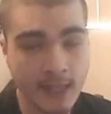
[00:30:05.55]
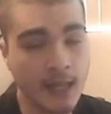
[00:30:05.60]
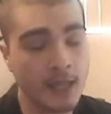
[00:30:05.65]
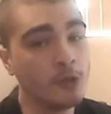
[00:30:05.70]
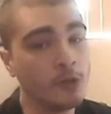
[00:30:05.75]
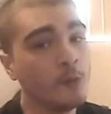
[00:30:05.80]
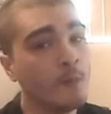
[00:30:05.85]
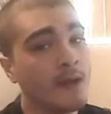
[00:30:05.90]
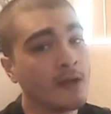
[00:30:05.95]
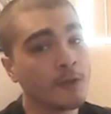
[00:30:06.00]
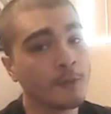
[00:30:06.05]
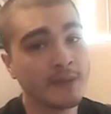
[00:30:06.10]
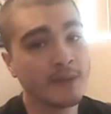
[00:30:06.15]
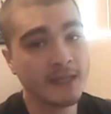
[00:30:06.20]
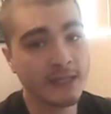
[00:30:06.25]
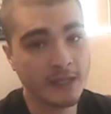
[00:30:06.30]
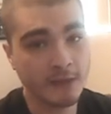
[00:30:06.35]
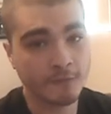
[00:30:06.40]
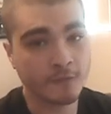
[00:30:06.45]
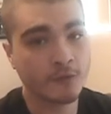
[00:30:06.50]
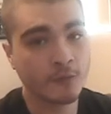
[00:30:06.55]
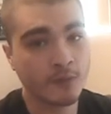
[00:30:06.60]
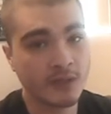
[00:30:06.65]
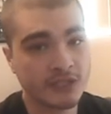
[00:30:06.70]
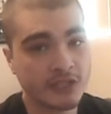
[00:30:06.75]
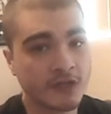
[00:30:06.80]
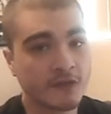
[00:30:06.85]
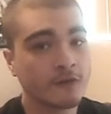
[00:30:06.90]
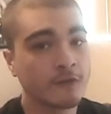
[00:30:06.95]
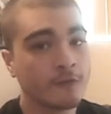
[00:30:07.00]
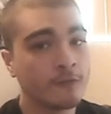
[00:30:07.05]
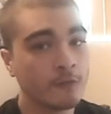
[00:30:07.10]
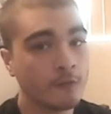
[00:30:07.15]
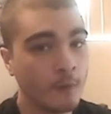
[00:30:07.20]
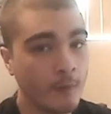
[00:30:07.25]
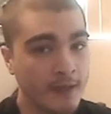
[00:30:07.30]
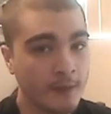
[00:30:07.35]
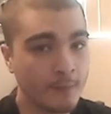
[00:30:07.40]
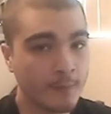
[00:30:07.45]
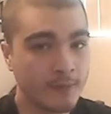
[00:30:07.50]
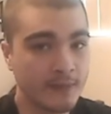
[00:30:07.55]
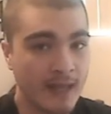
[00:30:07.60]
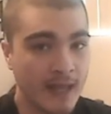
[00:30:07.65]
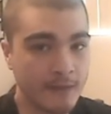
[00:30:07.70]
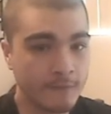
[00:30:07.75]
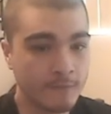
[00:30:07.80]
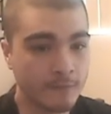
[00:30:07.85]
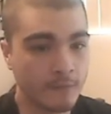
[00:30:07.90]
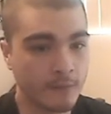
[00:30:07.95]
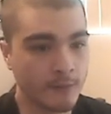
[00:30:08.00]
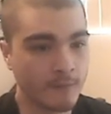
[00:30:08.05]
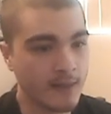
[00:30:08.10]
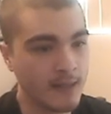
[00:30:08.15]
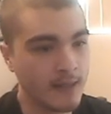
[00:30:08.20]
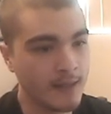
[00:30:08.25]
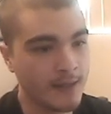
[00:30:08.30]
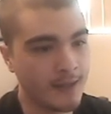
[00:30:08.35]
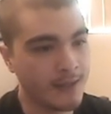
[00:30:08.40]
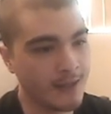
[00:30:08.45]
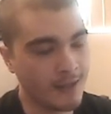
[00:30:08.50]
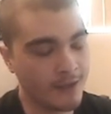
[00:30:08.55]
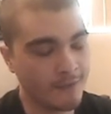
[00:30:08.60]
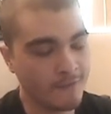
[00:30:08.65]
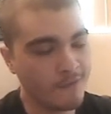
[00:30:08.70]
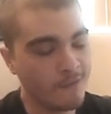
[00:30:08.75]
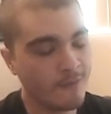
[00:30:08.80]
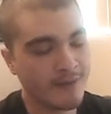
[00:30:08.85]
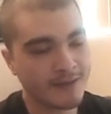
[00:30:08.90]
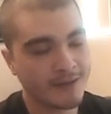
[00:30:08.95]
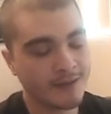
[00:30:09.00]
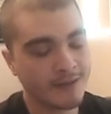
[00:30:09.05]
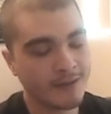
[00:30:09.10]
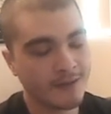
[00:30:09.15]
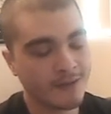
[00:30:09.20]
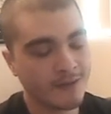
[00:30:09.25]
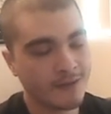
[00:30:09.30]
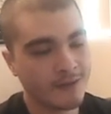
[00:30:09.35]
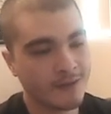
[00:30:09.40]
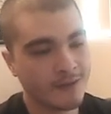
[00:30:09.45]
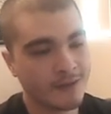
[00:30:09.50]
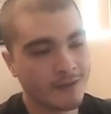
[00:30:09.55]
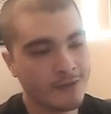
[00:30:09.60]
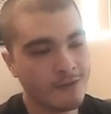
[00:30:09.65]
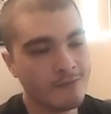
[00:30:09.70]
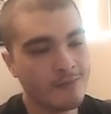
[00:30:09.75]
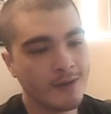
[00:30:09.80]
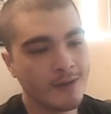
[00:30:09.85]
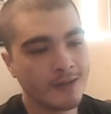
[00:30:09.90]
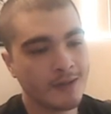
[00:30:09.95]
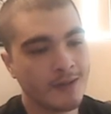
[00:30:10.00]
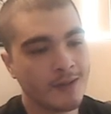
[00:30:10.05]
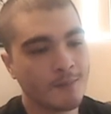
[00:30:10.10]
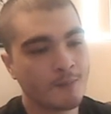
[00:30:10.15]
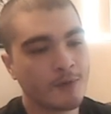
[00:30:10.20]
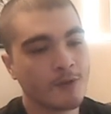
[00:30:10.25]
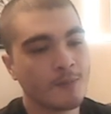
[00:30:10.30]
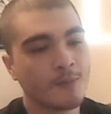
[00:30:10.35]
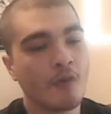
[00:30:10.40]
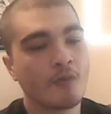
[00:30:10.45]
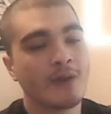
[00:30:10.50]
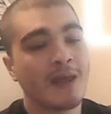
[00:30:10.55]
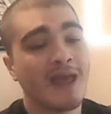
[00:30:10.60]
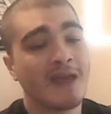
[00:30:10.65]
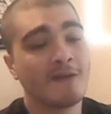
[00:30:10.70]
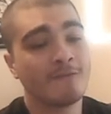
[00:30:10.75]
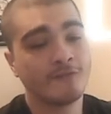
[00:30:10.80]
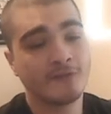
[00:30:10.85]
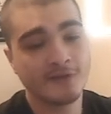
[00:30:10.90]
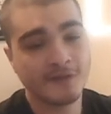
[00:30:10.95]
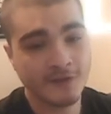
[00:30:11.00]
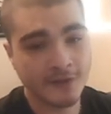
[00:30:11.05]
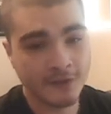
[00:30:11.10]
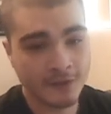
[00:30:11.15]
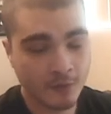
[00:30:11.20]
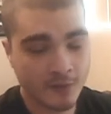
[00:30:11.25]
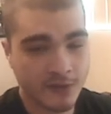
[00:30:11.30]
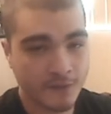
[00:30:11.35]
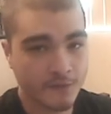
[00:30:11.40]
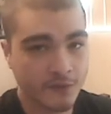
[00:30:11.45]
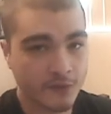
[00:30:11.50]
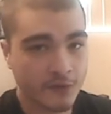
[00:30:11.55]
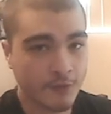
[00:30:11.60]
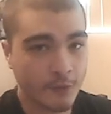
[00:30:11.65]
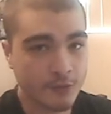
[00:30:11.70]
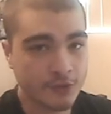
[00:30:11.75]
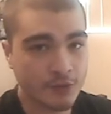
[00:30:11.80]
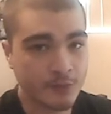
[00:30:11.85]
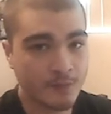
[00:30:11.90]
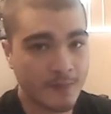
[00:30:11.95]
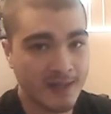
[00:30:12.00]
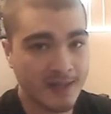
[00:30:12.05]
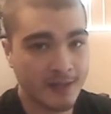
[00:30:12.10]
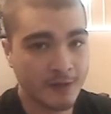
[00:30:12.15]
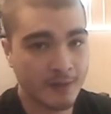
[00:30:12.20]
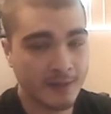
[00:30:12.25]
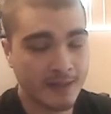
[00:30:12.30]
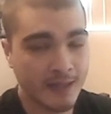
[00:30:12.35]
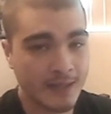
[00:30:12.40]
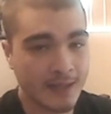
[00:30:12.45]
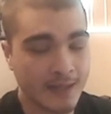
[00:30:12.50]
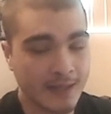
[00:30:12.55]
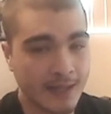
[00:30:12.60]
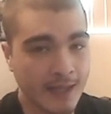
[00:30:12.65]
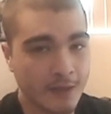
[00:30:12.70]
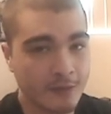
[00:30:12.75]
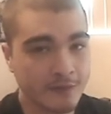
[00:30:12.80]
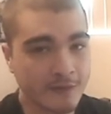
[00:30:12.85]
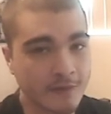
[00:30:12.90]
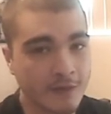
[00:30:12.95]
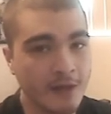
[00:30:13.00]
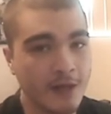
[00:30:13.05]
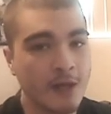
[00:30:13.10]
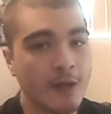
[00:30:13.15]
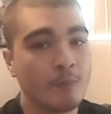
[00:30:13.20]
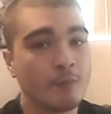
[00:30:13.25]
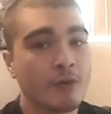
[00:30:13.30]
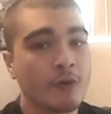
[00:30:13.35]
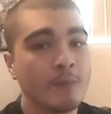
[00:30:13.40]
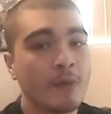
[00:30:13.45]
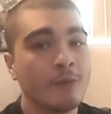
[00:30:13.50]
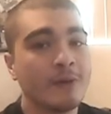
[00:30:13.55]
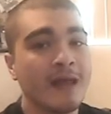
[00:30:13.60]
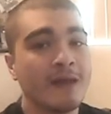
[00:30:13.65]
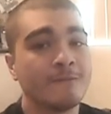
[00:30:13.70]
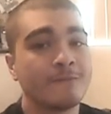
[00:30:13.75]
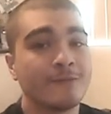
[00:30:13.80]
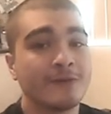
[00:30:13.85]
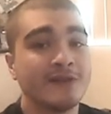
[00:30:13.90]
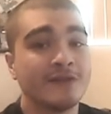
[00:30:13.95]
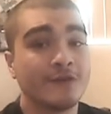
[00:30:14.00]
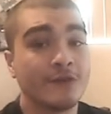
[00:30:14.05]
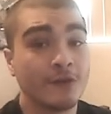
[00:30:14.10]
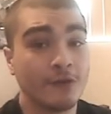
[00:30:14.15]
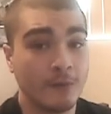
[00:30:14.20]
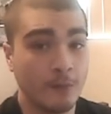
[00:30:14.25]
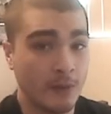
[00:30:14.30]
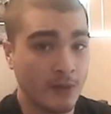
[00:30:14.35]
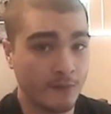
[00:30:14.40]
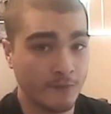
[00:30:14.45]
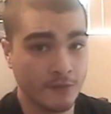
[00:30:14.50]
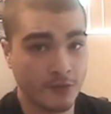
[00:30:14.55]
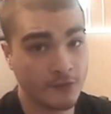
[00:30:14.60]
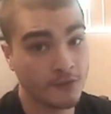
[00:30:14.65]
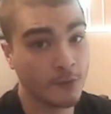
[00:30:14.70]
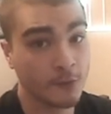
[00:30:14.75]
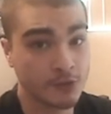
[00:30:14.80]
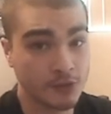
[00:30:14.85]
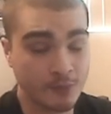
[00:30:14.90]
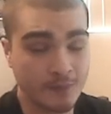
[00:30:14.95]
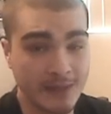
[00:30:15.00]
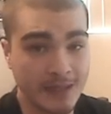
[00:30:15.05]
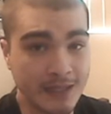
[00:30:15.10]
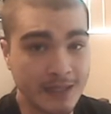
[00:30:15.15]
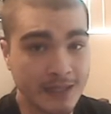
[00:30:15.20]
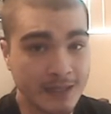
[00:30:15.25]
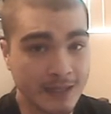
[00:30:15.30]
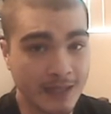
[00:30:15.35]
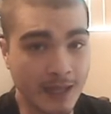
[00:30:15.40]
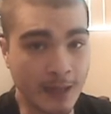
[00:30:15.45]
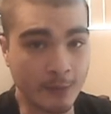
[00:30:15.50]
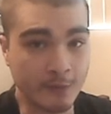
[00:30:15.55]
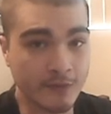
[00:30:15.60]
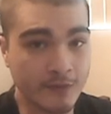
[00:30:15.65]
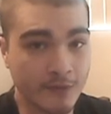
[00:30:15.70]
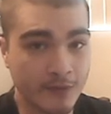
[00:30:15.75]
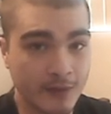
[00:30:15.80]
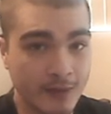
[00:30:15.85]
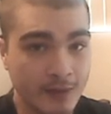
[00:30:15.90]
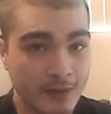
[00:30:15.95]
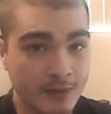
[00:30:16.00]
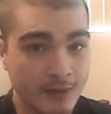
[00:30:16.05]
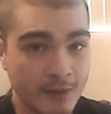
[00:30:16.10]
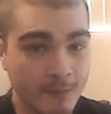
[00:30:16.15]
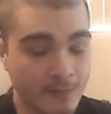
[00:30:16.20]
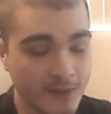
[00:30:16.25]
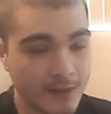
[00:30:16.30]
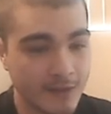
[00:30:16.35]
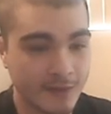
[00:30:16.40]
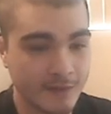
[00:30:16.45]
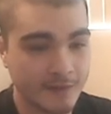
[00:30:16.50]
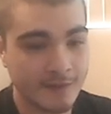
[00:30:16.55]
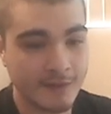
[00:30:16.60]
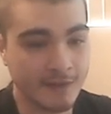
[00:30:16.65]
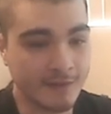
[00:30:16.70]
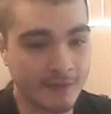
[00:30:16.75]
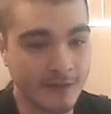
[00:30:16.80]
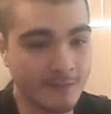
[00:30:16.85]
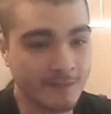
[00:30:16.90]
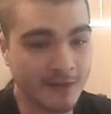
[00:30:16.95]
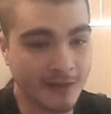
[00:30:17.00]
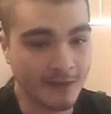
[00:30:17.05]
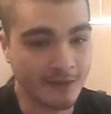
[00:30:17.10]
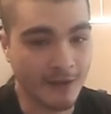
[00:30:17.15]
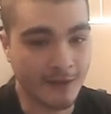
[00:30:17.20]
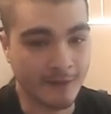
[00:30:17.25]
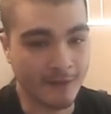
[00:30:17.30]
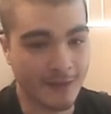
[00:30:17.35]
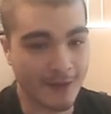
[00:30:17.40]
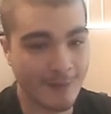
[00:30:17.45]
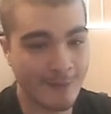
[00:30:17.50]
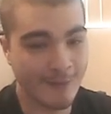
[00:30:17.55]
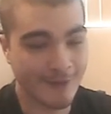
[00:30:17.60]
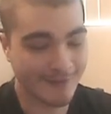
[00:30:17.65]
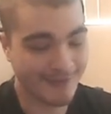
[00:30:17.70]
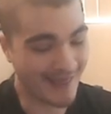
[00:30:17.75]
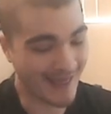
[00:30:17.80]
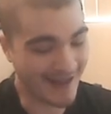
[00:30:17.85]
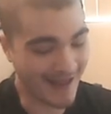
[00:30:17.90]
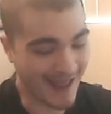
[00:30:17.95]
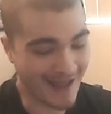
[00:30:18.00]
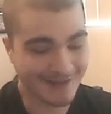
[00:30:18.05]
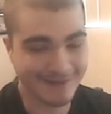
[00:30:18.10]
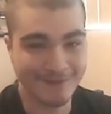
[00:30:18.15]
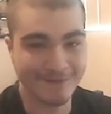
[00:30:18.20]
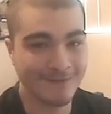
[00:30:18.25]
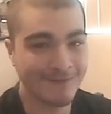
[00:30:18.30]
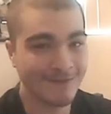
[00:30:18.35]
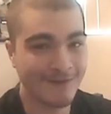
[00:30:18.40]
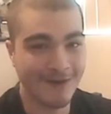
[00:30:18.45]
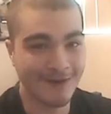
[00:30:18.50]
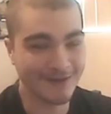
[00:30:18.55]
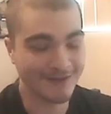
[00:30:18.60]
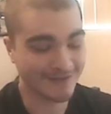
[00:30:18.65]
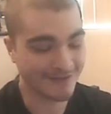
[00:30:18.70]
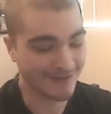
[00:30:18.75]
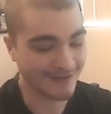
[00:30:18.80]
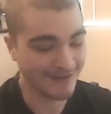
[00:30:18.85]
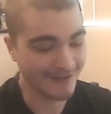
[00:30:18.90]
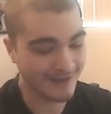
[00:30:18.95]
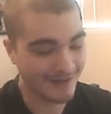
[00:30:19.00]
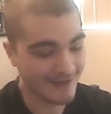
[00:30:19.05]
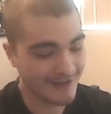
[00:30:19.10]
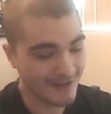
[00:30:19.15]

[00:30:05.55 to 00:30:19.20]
You better believe Twitch has quite a platform. If you wanna promote every single one of your social media accounts, promote every single one of your social media accounts. Because it seems like none of them are that active, honestly.